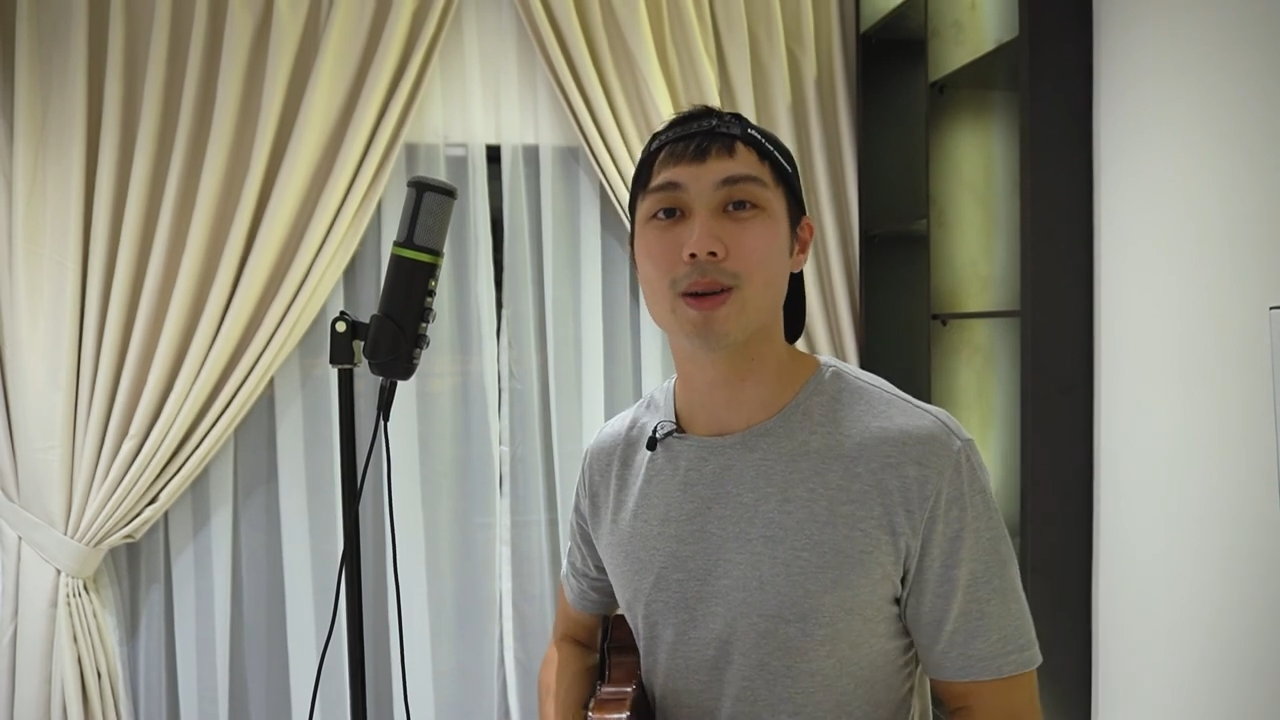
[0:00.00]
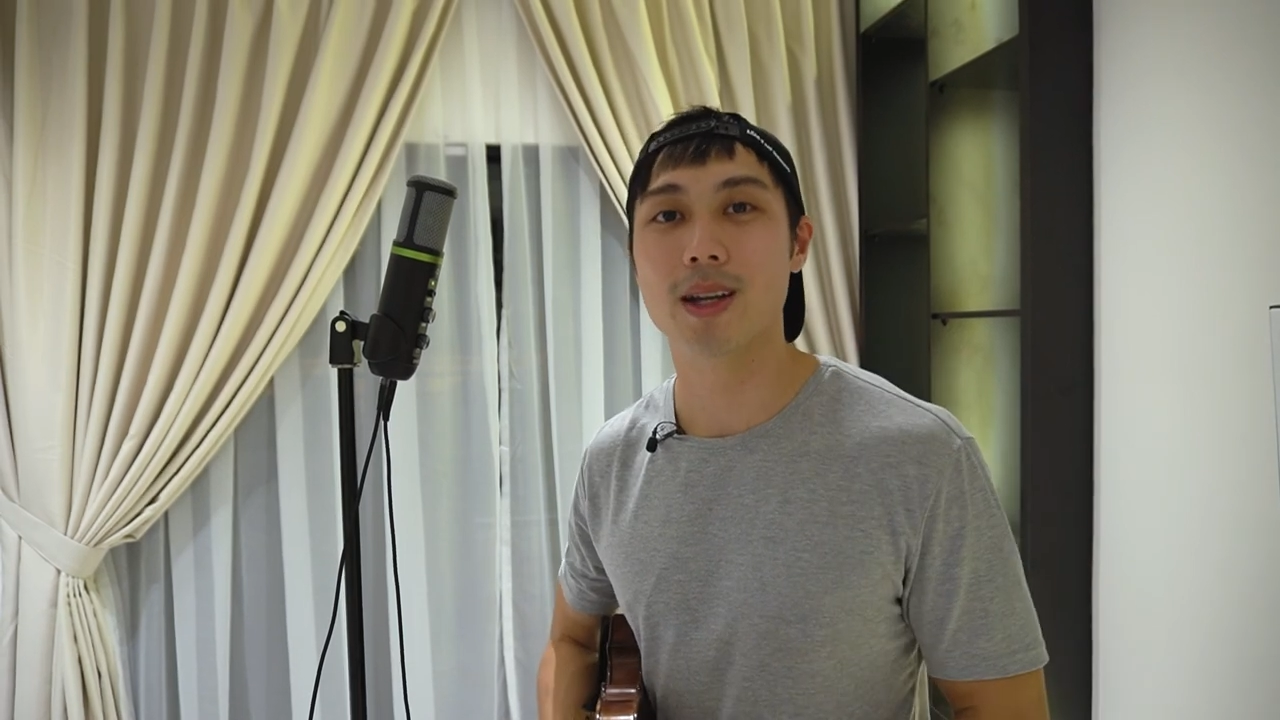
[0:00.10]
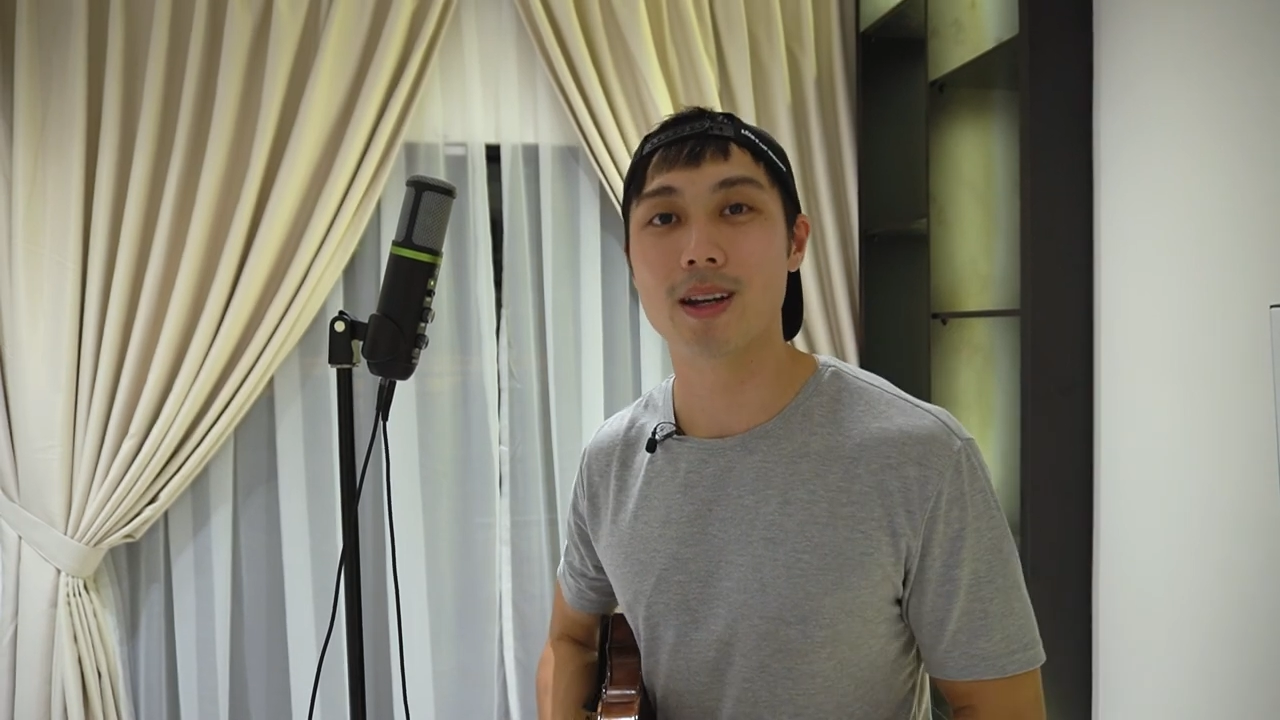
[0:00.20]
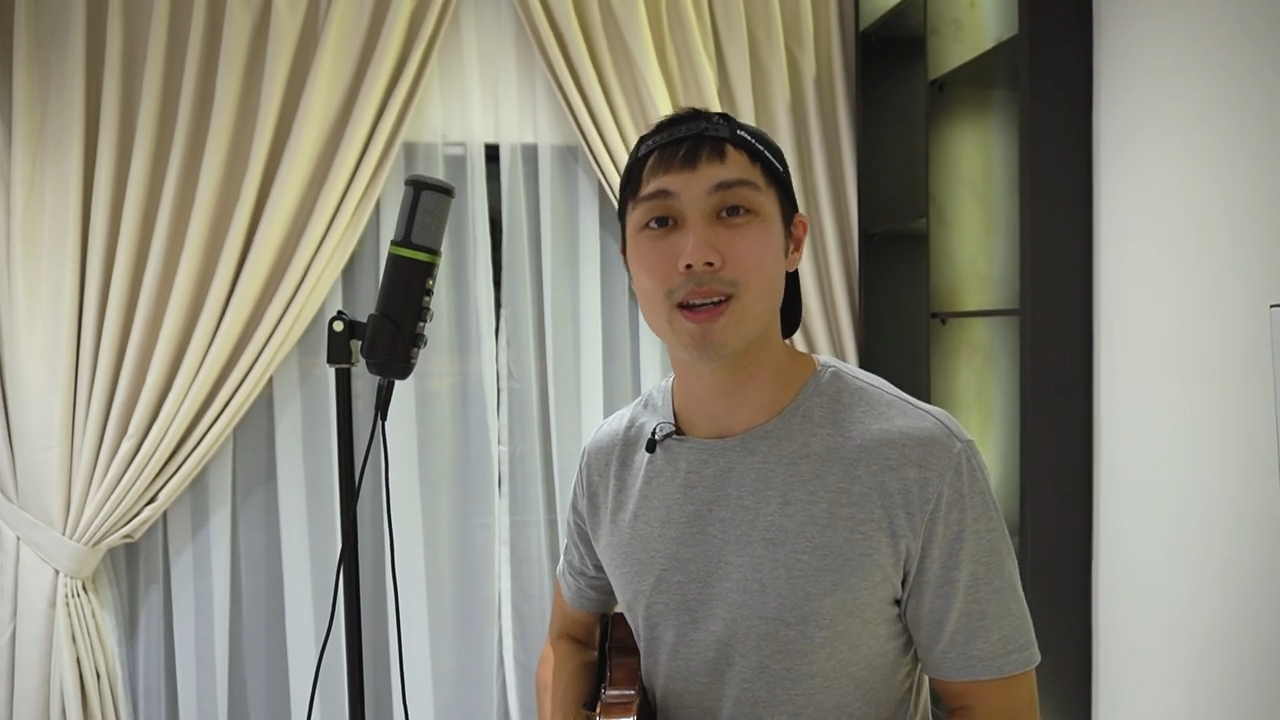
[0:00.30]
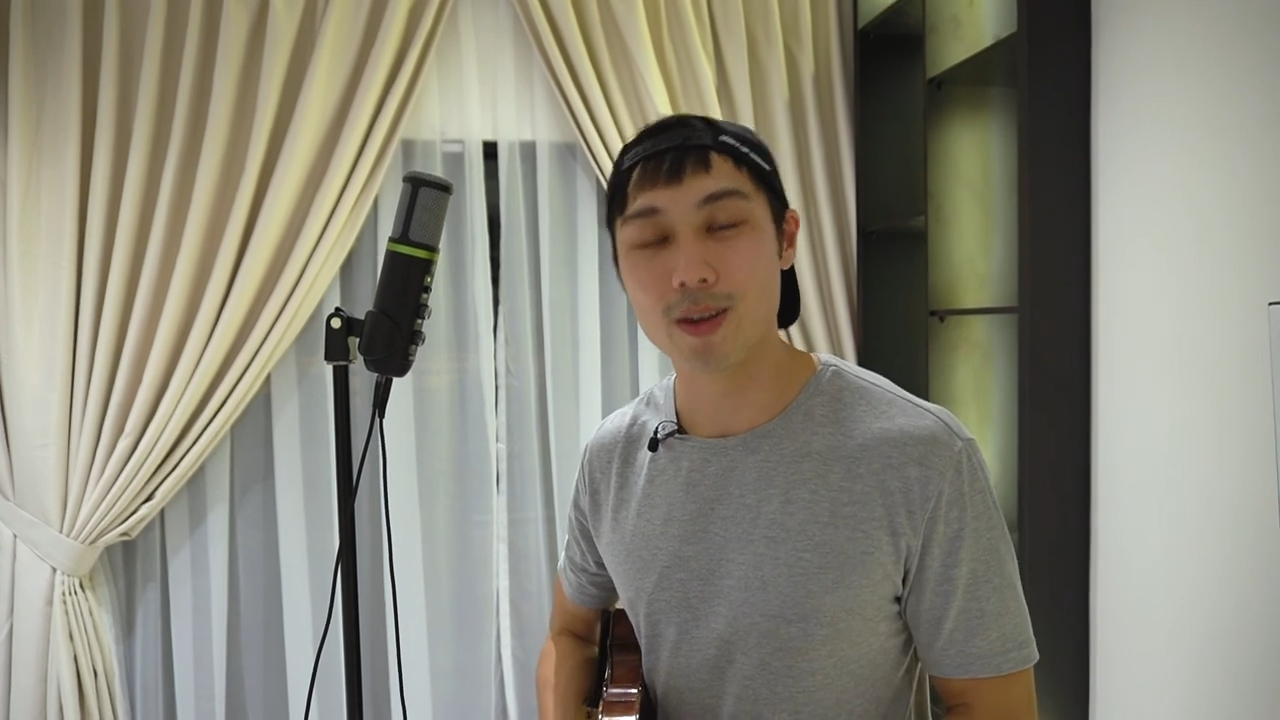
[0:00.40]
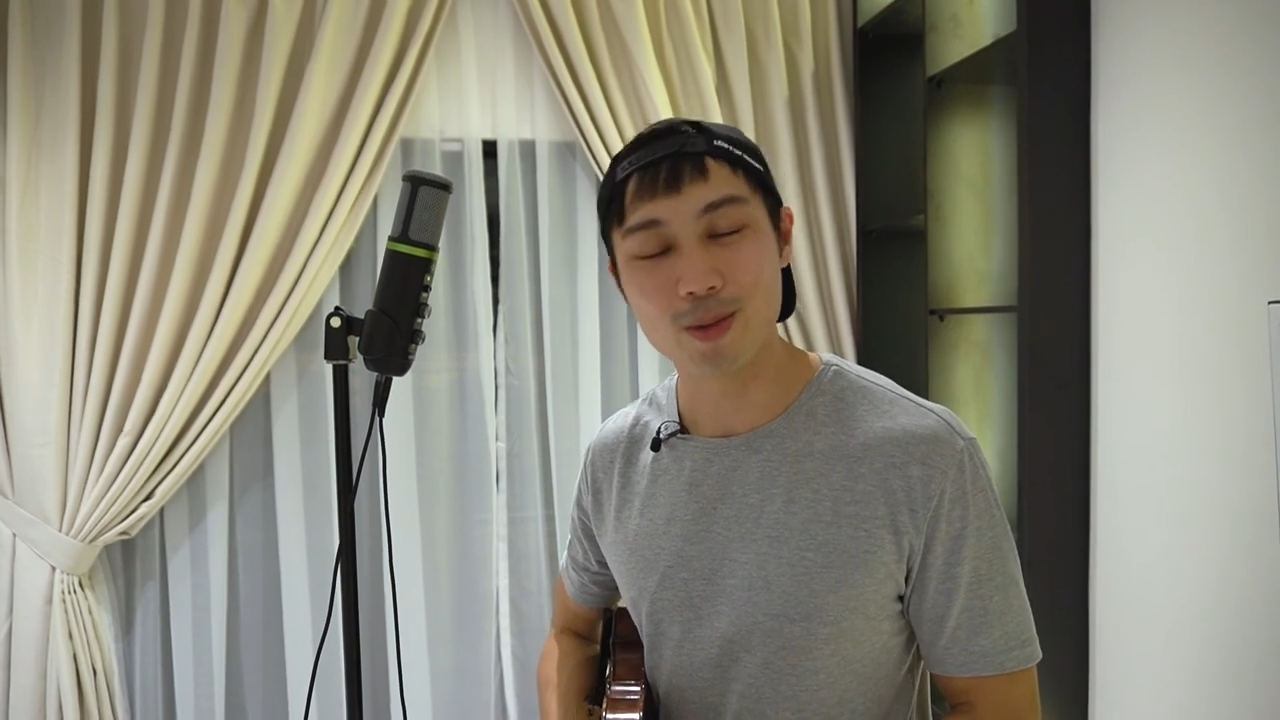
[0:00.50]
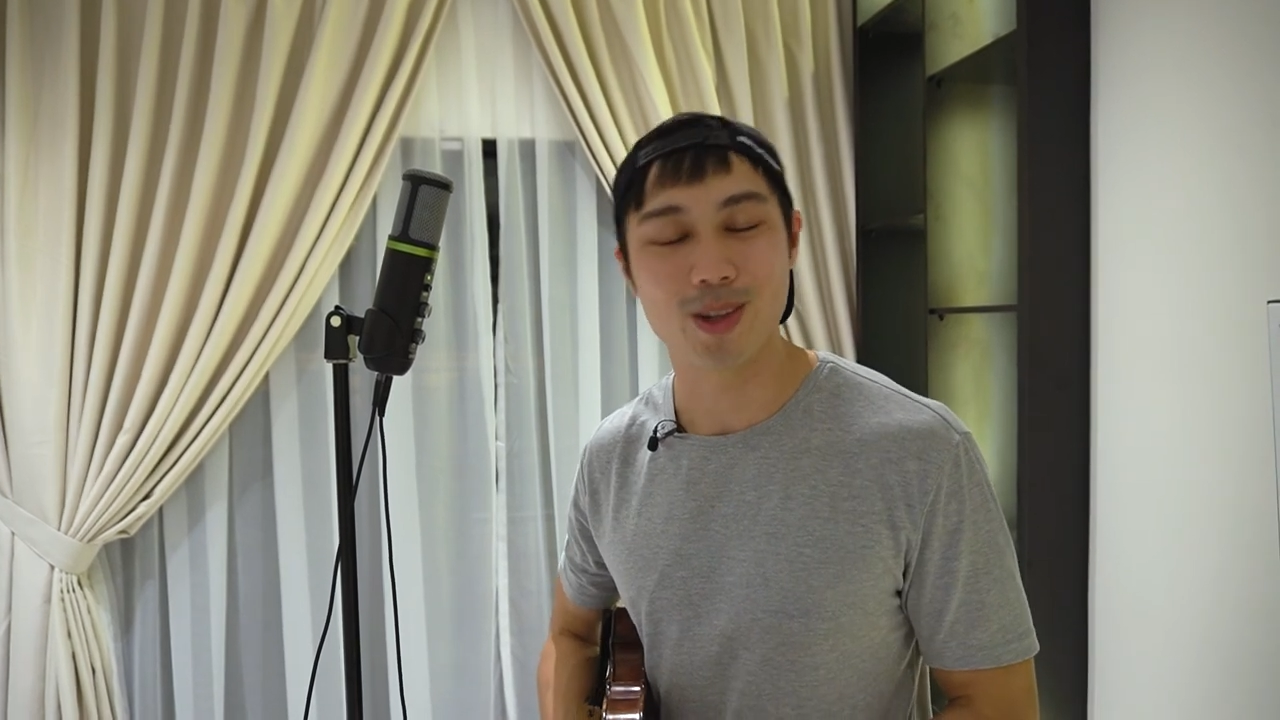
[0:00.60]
and I'd love to